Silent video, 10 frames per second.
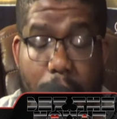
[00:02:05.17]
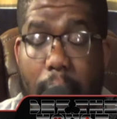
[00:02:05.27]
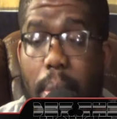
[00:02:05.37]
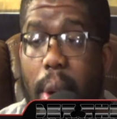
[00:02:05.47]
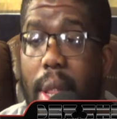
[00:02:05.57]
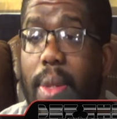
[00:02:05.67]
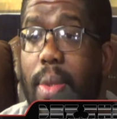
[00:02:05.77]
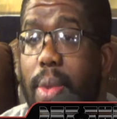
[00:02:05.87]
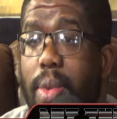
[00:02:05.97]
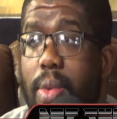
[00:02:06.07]
I went
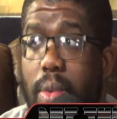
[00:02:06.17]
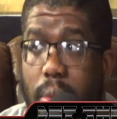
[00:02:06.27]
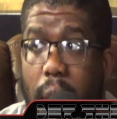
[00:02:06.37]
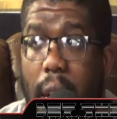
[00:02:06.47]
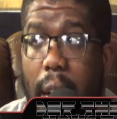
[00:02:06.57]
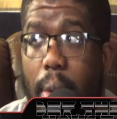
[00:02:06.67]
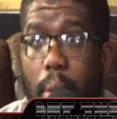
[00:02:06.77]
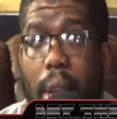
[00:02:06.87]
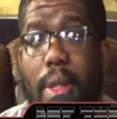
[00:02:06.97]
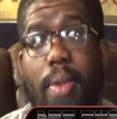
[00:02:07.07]
through
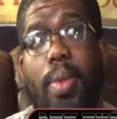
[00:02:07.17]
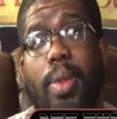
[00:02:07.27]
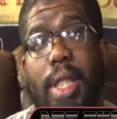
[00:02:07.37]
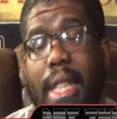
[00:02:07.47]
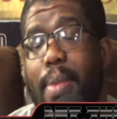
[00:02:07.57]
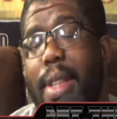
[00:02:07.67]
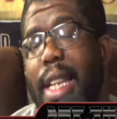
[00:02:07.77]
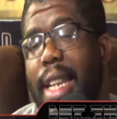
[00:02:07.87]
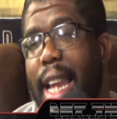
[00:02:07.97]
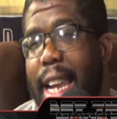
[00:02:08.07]

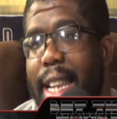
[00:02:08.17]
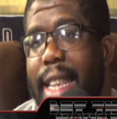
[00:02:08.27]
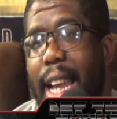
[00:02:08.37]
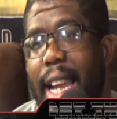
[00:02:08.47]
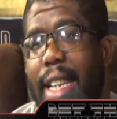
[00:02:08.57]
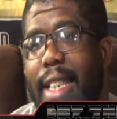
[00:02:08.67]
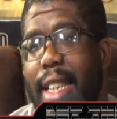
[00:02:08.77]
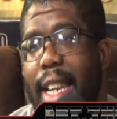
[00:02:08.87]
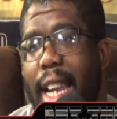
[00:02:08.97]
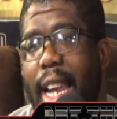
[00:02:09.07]
something like that.
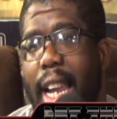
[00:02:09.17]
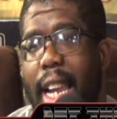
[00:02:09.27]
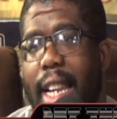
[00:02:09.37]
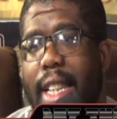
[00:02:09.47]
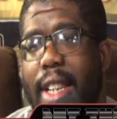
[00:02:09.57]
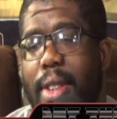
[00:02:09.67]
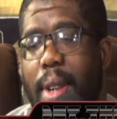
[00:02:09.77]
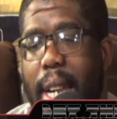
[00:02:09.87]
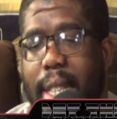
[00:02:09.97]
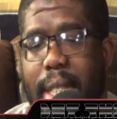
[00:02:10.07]
And the
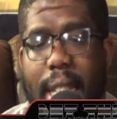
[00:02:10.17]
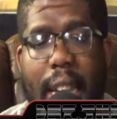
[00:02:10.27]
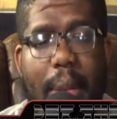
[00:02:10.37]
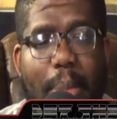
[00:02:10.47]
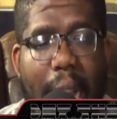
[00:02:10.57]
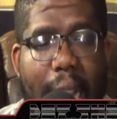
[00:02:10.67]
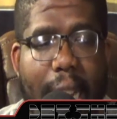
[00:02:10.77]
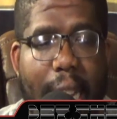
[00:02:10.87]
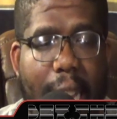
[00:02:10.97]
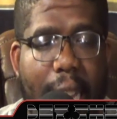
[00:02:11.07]
crazy thing about
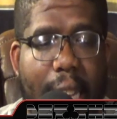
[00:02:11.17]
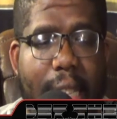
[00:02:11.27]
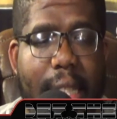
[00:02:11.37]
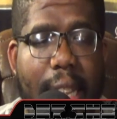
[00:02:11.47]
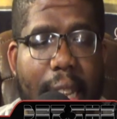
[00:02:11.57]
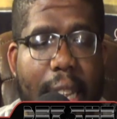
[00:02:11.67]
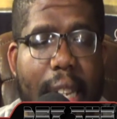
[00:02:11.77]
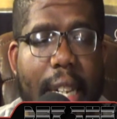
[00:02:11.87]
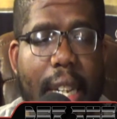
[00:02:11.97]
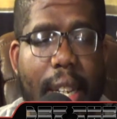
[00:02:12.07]
it is,
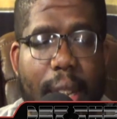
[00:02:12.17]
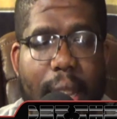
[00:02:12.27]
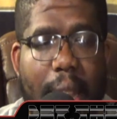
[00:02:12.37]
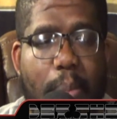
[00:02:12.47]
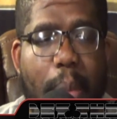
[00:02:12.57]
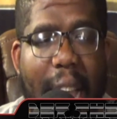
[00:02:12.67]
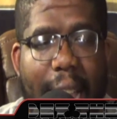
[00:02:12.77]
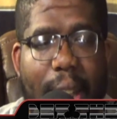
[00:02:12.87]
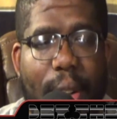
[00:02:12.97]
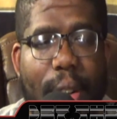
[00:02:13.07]
looking
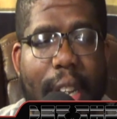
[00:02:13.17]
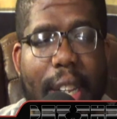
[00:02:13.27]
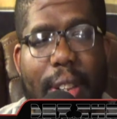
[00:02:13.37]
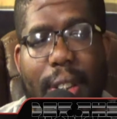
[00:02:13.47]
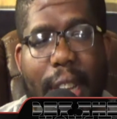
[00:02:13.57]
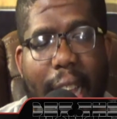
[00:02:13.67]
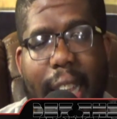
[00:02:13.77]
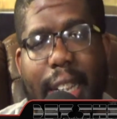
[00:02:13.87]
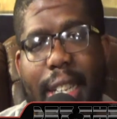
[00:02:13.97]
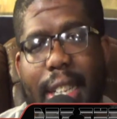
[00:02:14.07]
back on it, you're
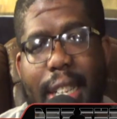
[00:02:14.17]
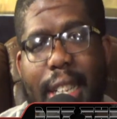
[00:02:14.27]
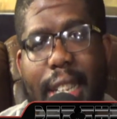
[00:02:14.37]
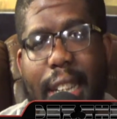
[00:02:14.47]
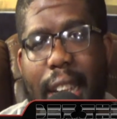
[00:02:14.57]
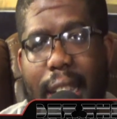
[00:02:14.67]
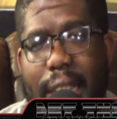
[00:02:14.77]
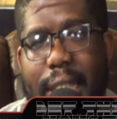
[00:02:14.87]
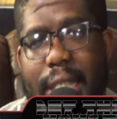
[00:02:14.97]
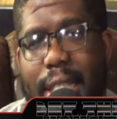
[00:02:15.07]
like, yeah,
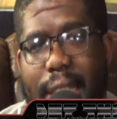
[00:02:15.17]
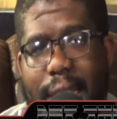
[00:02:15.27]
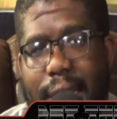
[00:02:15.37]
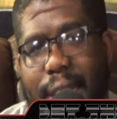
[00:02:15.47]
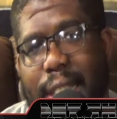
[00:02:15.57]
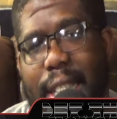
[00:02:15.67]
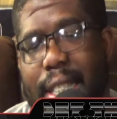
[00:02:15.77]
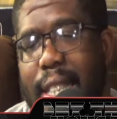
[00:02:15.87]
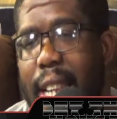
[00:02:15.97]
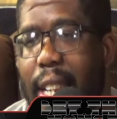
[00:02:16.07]

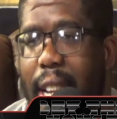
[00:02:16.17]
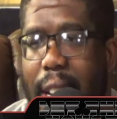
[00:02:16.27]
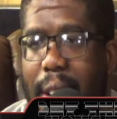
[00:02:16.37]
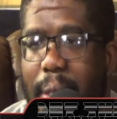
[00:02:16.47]
this ain't it.